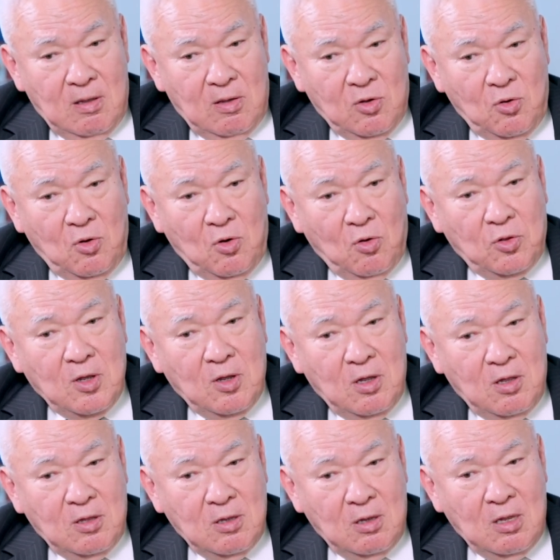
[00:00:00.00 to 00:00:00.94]
So
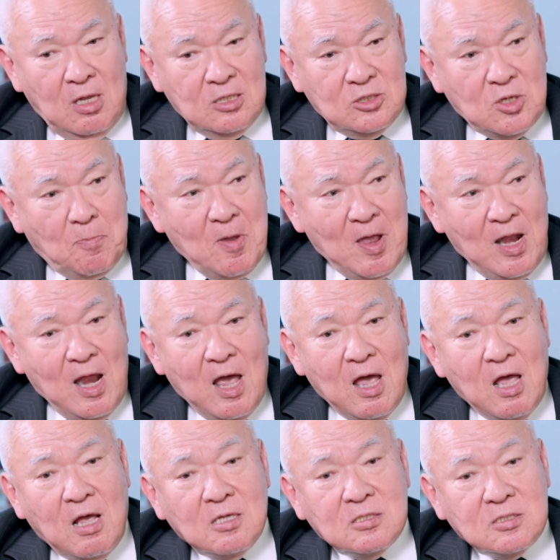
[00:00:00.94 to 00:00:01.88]
the Japan
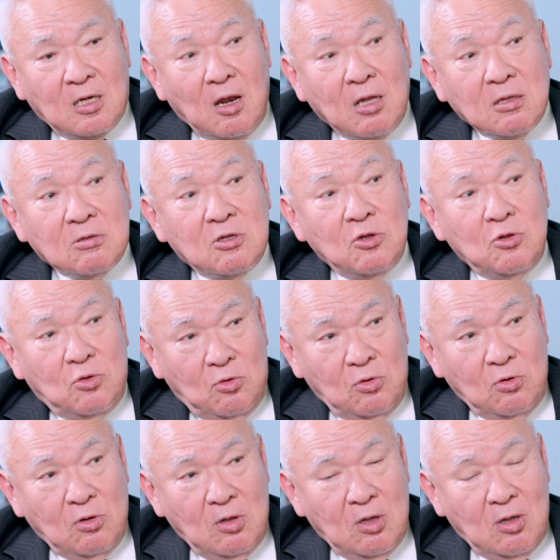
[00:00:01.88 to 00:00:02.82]
has a lot to
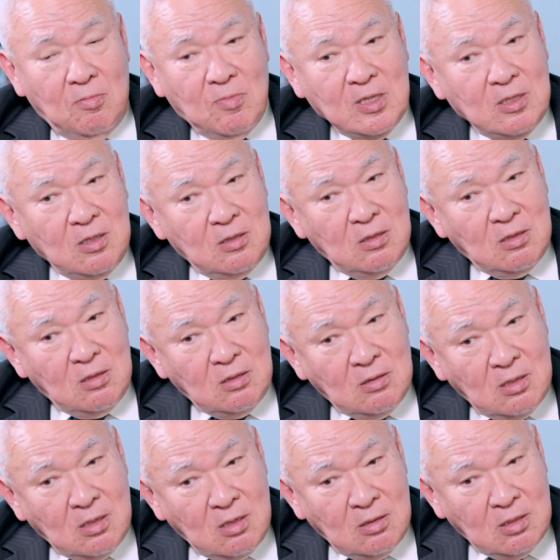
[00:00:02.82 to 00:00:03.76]
do, but
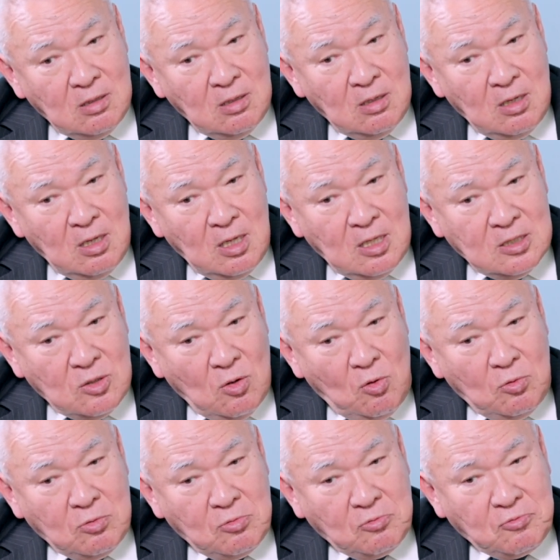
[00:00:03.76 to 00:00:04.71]

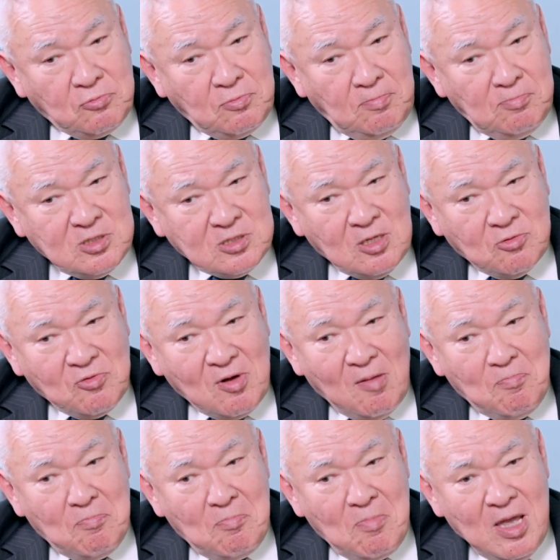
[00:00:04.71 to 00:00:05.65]
so Mr.
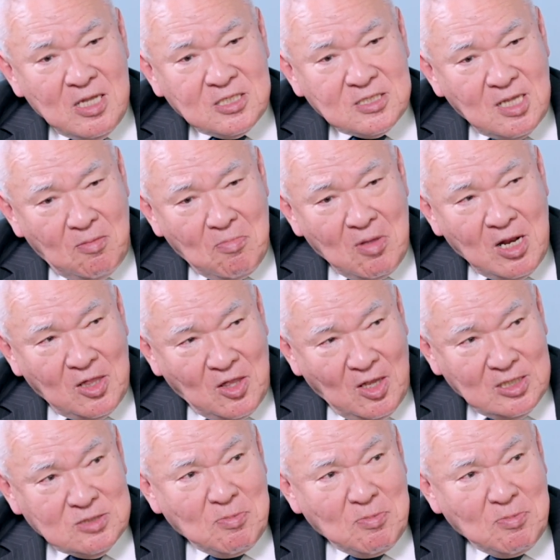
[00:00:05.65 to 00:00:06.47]
Trump may say many things,